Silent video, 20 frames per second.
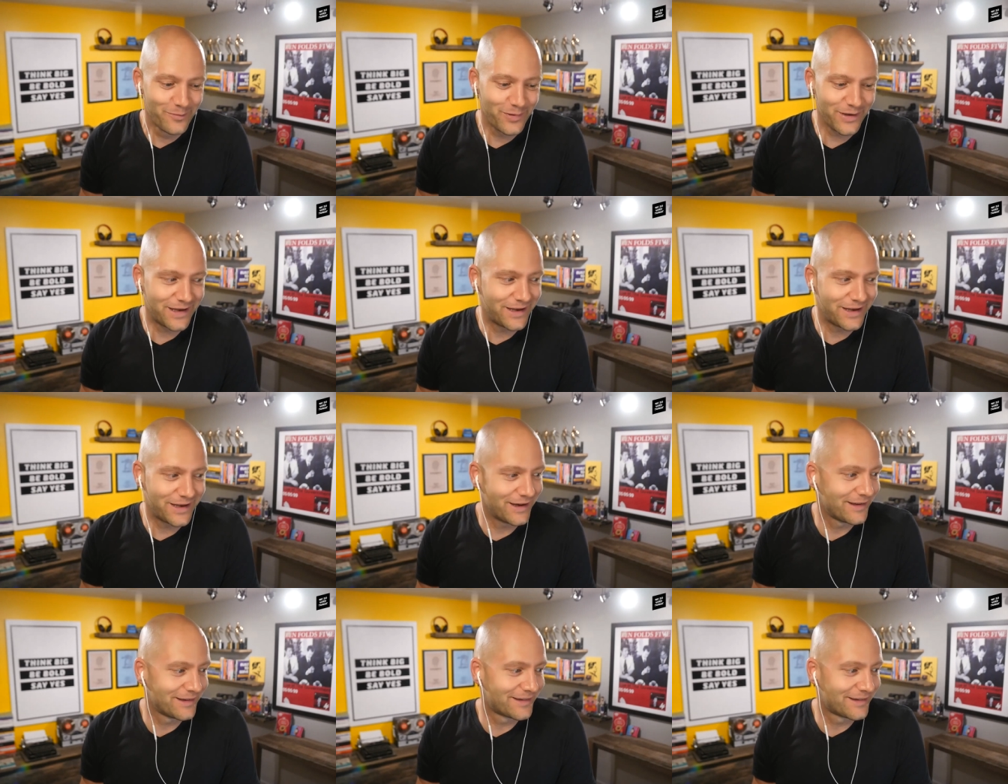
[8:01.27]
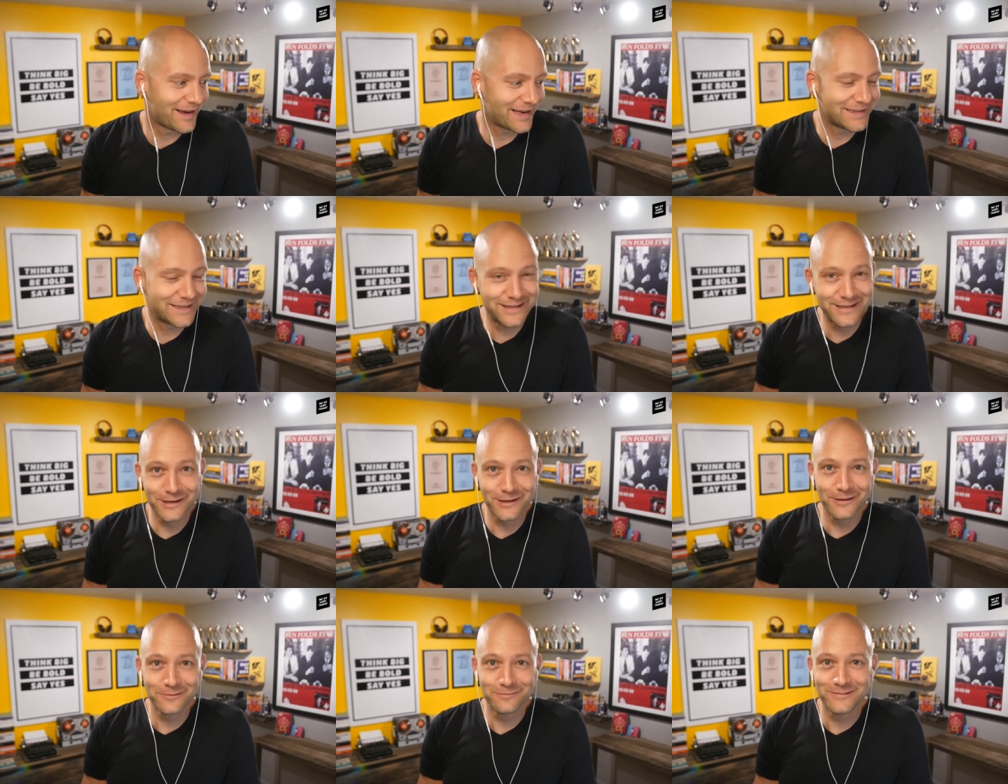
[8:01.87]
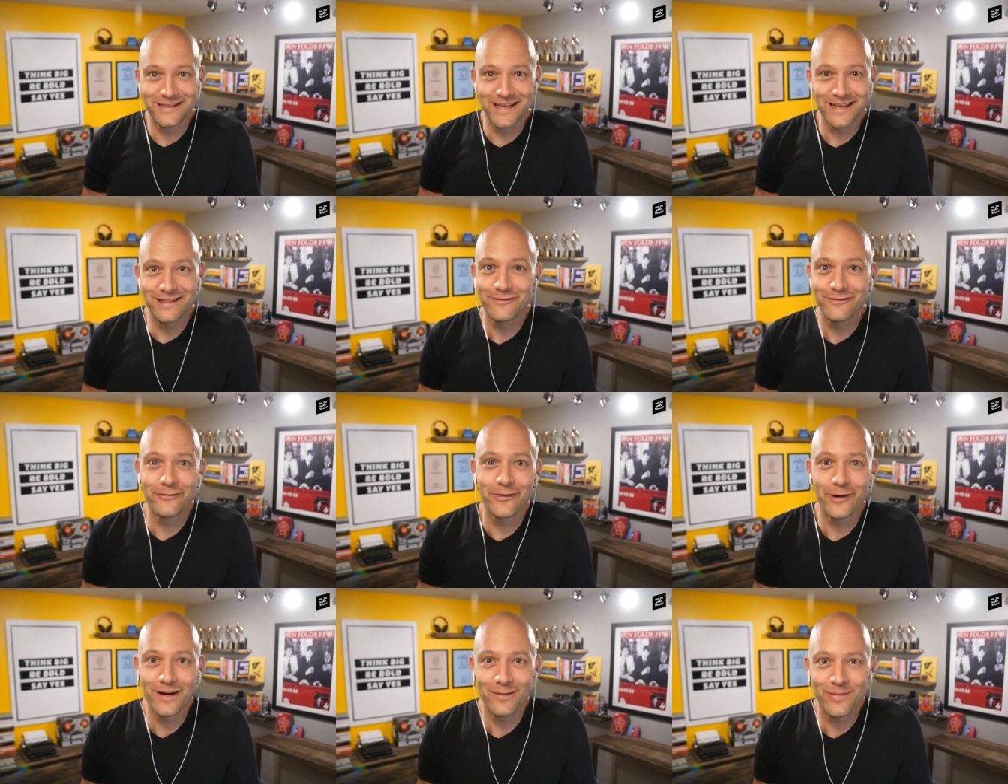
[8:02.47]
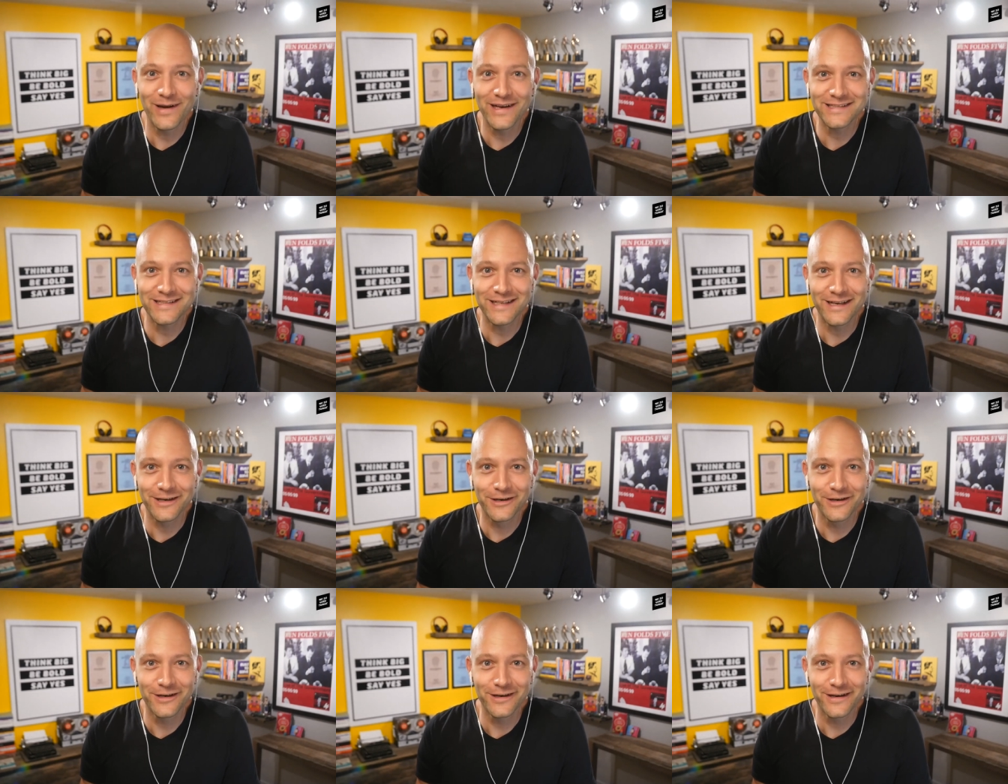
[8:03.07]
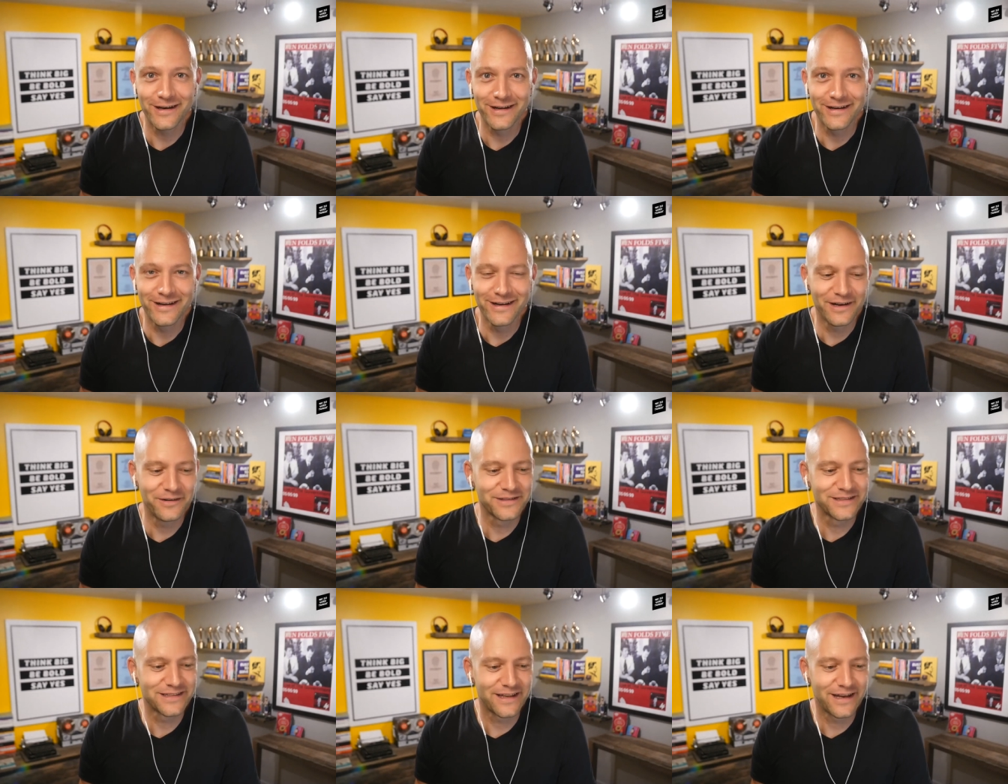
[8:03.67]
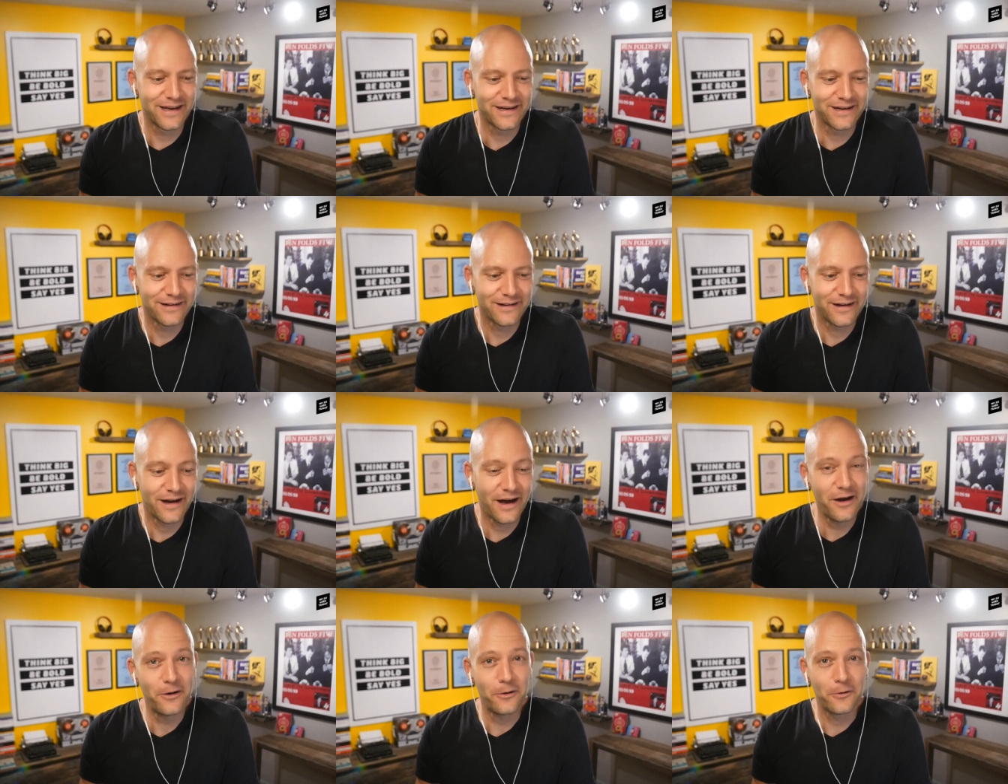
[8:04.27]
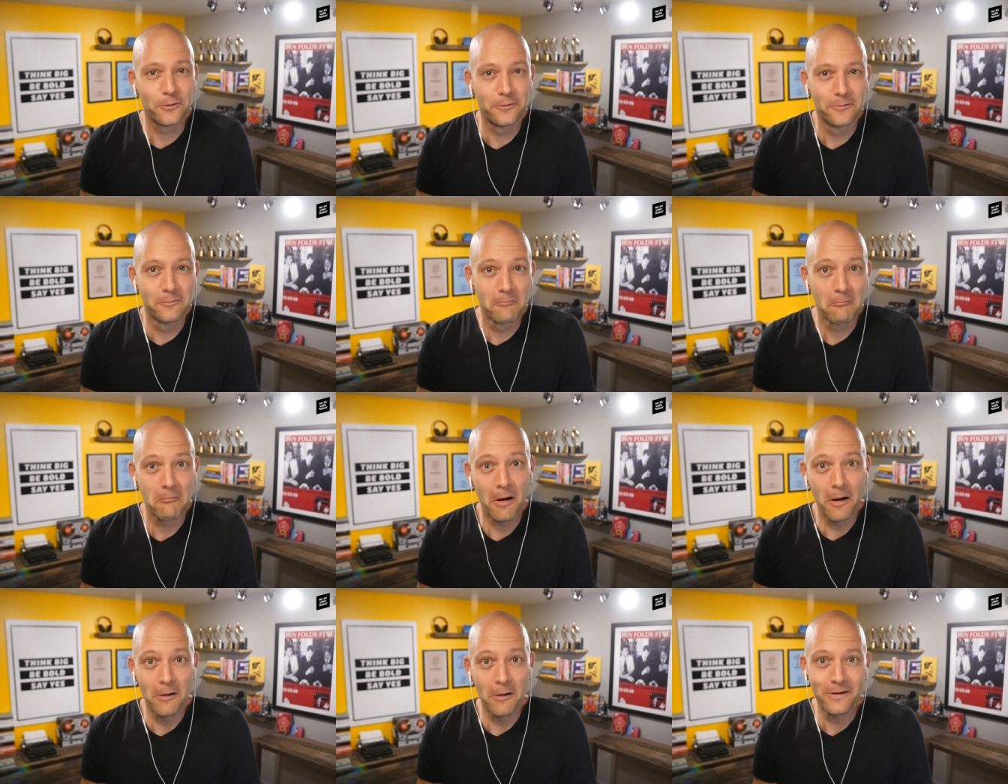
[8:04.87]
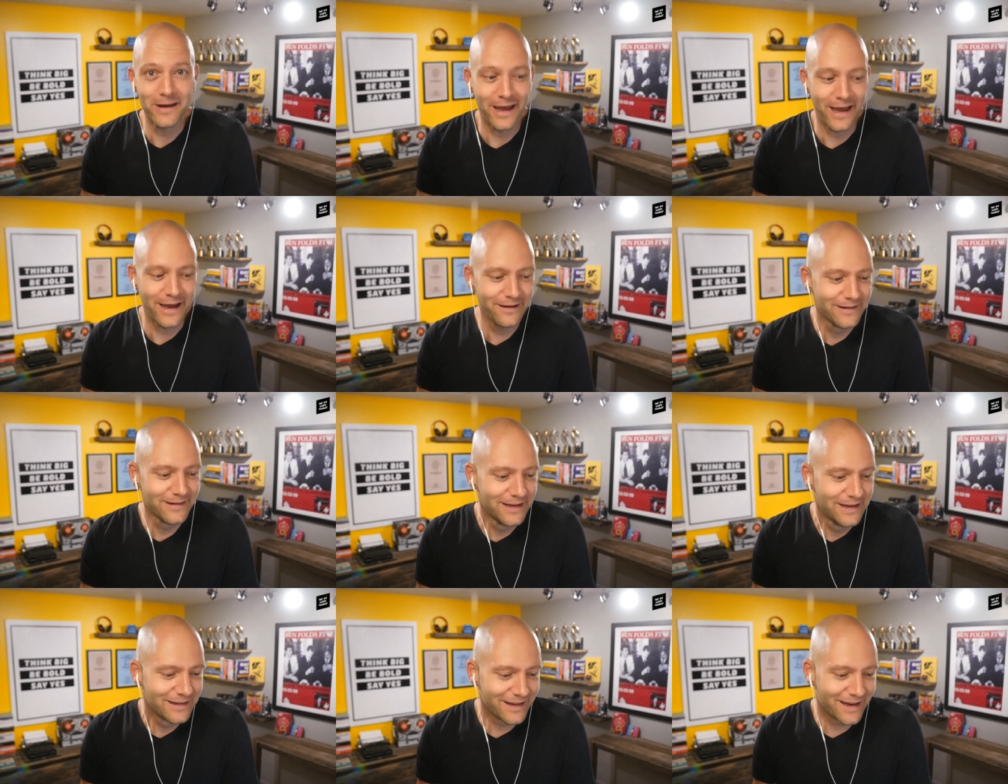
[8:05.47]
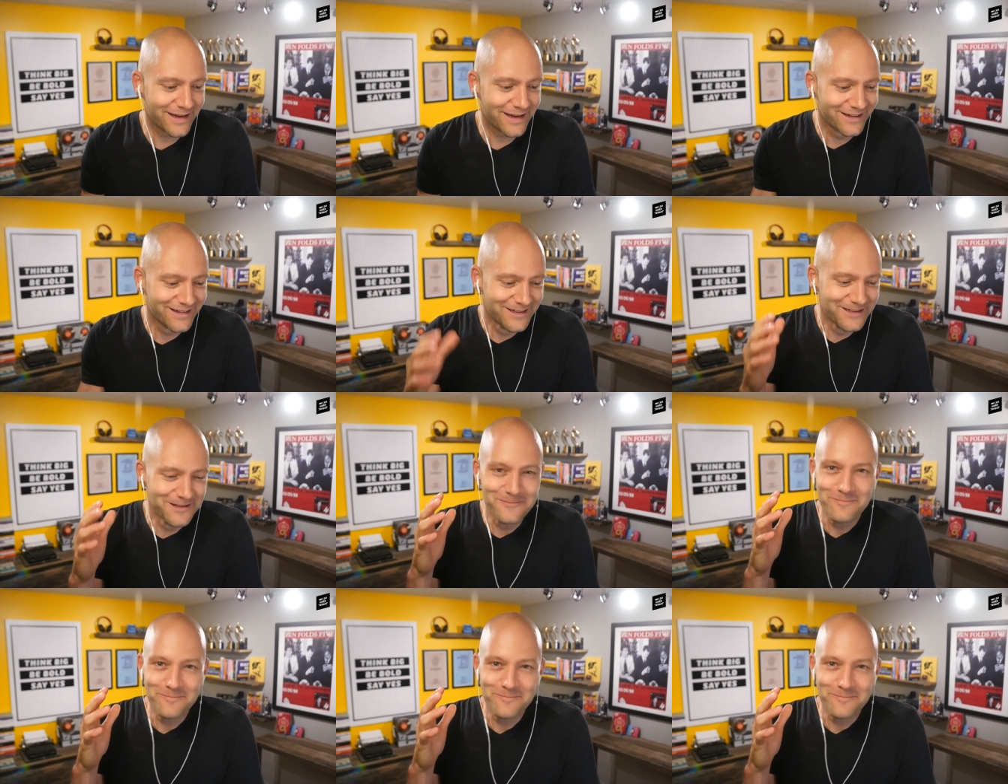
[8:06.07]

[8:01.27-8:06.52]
because I still did the very best I could." And I was like, "Oh." okay. Like